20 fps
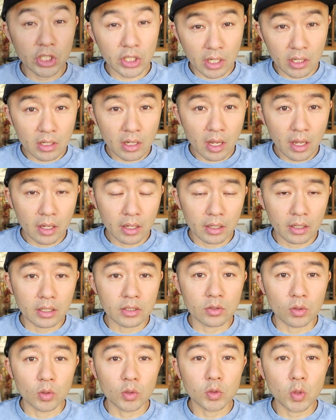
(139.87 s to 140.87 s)
chicken
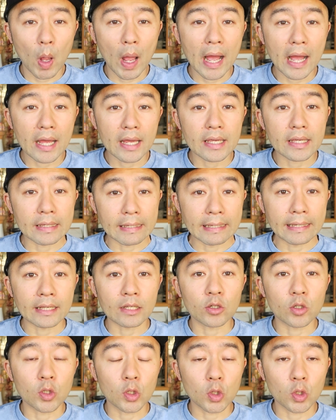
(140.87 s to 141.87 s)
is also high
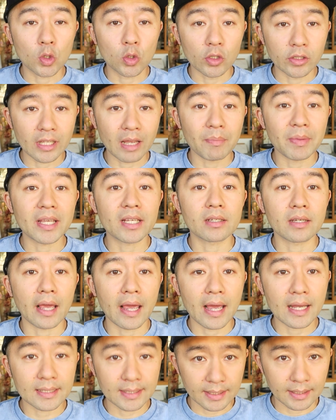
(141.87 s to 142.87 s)
in glutamic
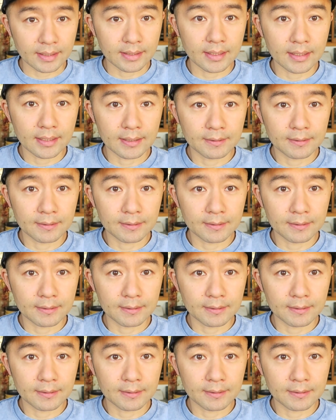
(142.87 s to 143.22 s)
acid.